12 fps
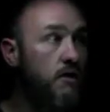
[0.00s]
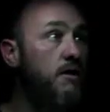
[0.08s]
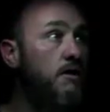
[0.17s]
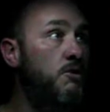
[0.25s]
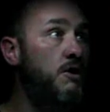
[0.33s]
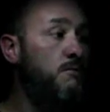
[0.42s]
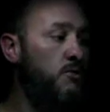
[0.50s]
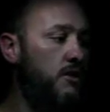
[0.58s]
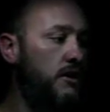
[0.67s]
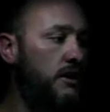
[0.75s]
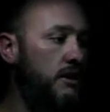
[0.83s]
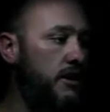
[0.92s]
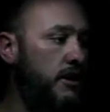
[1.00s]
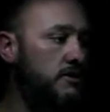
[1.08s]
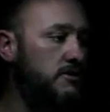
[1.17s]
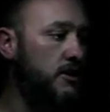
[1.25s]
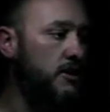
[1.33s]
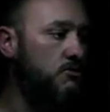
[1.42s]
When I put in
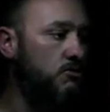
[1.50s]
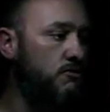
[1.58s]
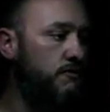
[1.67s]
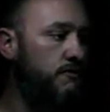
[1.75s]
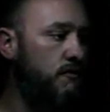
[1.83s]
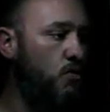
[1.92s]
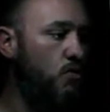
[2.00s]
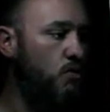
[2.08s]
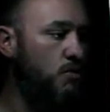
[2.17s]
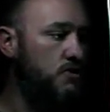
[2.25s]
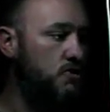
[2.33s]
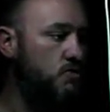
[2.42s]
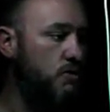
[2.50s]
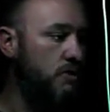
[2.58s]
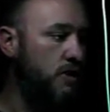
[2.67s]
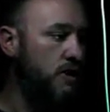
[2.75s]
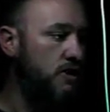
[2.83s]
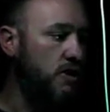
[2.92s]
x equals 4, which is where we're
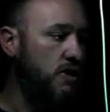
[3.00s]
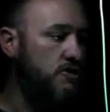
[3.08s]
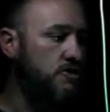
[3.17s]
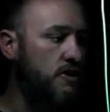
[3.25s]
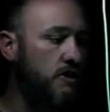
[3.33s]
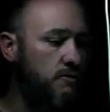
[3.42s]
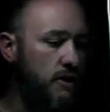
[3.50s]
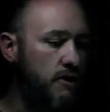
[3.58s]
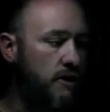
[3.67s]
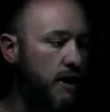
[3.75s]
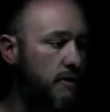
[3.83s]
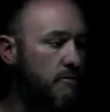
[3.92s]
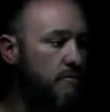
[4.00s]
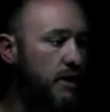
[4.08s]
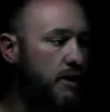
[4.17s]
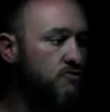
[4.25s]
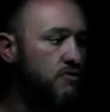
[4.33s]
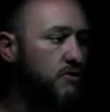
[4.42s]
going to go to, that'll be our upper
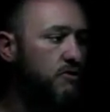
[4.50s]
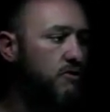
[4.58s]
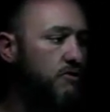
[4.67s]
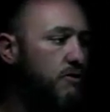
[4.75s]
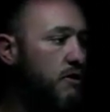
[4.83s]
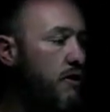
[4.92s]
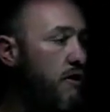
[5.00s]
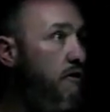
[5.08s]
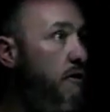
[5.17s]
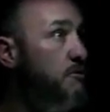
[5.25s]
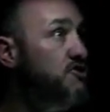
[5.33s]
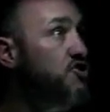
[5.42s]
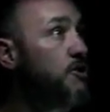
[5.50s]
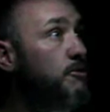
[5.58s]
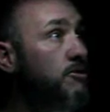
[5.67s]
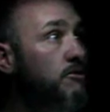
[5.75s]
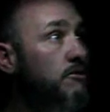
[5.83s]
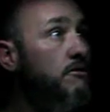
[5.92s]
boundary or our upper
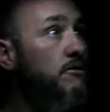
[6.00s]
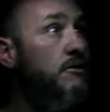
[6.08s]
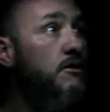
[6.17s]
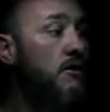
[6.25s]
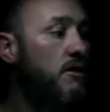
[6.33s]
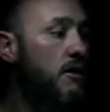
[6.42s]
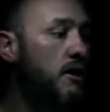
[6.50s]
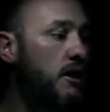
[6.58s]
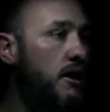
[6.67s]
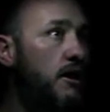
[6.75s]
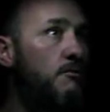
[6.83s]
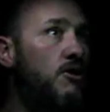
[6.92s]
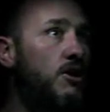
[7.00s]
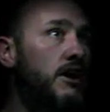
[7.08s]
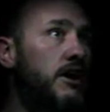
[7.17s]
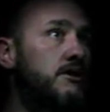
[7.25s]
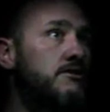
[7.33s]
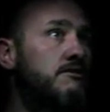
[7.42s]
terminal, I
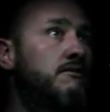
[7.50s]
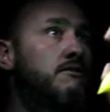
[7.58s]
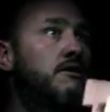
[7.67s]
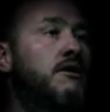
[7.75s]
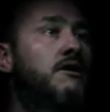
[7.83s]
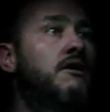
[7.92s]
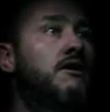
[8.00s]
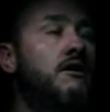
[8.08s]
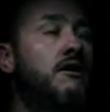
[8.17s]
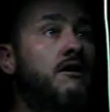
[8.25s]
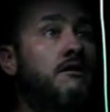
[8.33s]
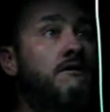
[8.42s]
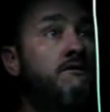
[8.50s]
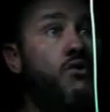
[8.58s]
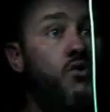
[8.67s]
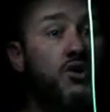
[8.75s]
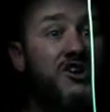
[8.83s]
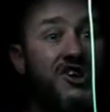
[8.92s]
get
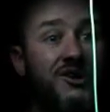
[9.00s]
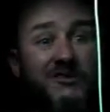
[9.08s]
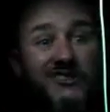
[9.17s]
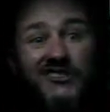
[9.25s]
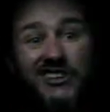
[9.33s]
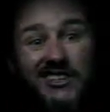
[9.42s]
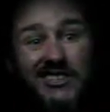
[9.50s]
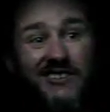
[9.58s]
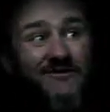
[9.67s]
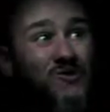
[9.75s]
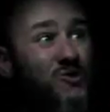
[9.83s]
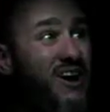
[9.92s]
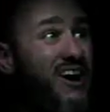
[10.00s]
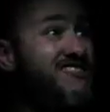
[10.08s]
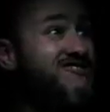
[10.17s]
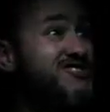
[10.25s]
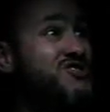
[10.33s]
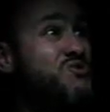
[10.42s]
4 cubed is 64,
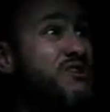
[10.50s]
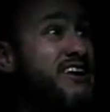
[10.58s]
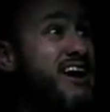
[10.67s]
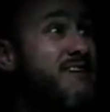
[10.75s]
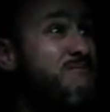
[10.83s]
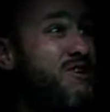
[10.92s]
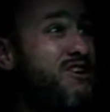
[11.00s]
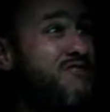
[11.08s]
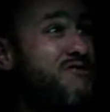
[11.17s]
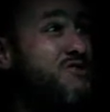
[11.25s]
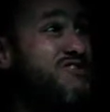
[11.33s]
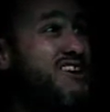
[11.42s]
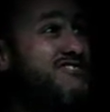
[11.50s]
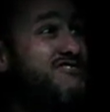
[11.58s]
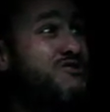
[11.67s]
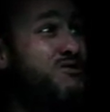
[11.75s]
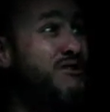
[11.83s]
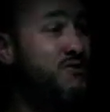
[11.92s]
128 minus 5 is
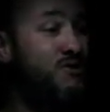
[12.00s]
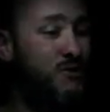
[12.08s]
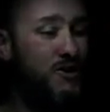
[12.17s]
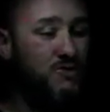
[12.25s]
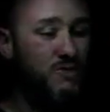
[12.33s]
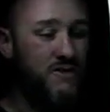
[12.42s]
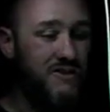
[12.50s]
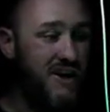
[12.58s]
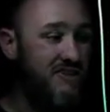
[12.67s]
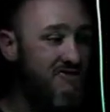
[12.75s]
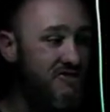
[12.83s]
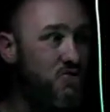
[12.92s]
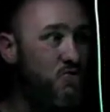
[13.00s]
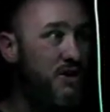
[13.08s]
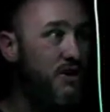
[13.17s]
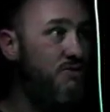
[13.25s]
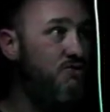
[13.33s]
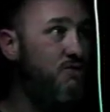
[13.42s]
124, minus 1 is
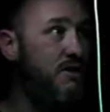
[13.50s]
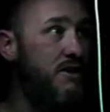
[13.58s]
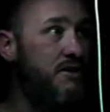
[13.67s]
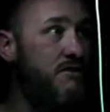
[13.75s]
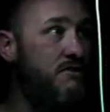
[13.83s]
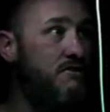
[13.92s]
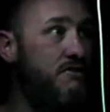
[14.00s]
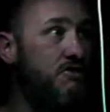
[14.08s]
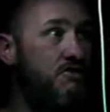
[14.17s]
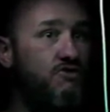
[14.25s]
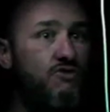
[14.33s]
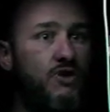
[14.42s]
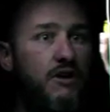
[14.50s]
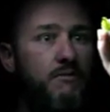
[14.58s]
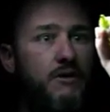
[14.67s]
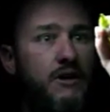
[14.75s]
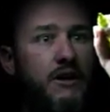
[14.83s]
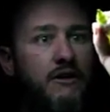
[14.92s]
123. So it goes right
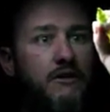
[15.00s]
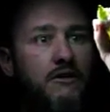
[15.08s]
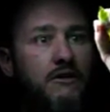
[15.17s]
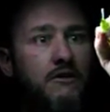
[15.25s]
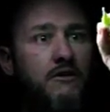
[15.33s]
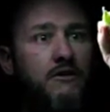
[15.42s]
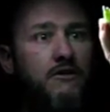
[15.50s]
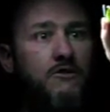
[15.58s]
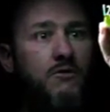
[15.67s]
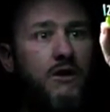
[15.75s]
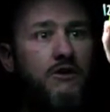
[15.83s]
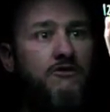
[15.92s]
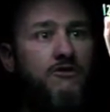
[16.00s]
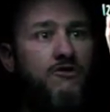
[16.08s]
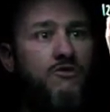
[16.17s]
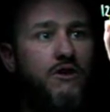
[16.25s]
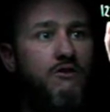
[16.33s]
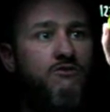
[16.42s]
up here to
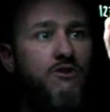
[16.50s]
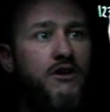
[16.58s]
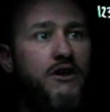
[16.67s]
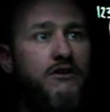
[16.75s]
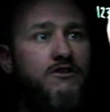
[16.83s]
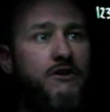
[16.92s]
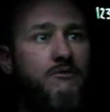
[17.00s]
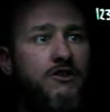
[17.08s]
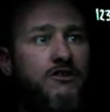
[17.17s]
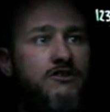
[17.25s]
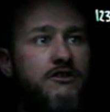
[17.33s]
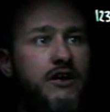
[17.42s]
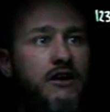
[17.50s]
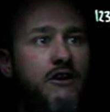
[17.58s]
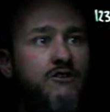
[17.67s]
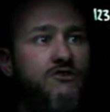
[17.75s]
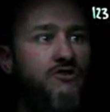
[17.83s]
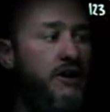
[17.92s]
123. You can see my
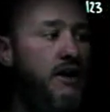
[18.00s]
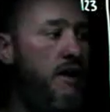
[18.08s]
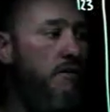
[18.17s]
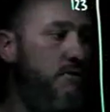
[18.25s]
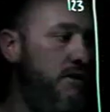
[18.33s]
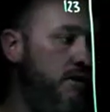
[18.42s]
scale is already out, but you